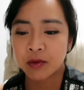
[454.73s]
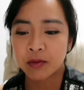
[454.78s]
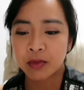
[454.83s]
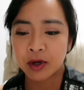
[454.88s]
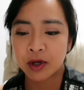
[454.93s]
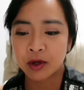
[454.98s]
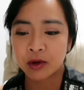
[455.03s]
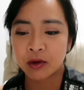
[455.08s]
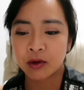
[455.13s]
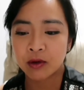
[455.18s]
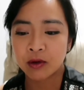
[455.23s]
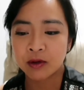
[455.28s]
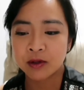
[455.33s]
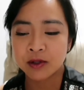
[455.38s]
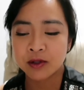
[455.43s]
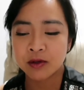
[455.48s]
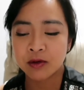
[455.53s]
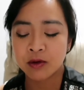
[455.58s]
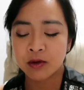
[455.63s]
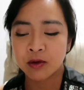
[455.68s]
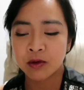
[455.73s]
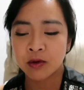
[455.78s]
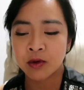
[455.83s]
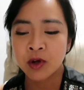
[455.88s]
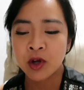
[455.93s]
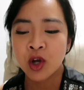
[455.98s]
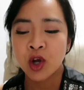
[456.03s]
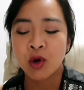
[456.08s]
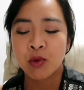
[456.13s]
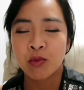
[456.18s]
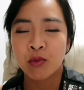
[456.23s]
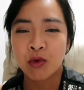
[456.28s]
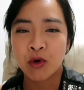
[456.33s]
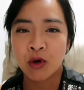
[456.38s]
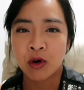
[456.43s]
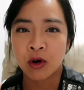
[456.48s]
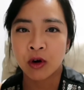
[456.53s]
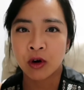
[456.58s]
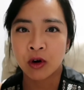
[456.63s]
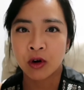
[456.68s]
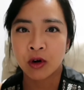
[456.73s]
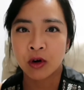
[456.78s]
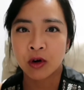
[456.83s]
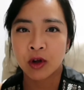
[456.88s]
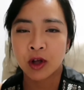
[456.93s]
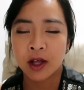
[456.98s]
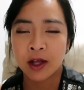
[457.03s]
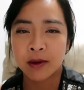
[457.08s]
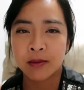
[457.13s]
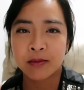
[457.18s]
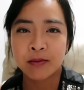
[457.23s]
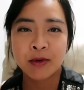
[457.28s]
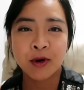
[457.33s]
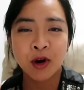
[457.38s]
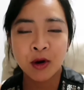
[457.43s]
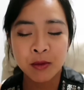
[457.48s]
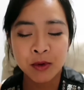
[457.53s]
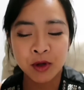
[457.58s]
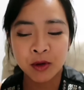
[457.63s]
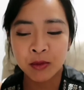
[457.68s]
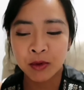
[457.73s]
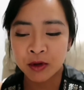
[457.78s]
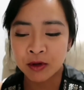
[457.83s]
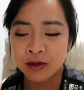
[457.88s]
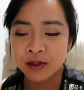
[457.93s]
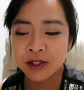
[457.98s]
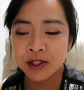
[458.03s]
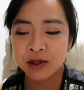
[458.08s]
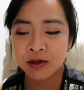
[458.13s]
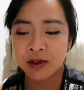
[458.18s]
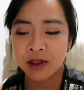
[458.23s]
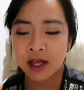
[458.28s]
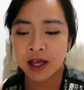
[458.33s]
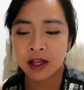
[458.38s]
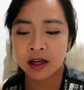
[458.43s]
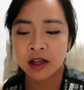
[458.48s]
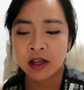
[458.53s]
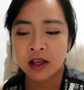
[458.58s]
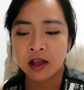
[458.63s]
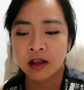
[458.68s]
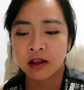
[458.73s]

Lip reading: but also more permeable, so that